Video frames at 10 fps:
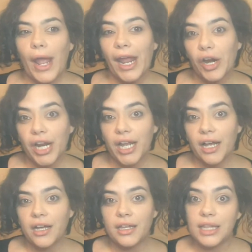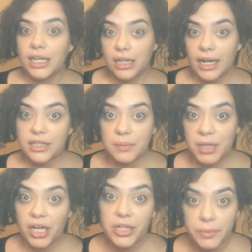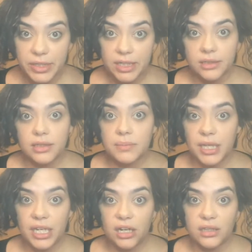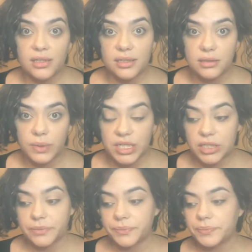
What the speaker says: area, then it can actually be 100% depending on the situation.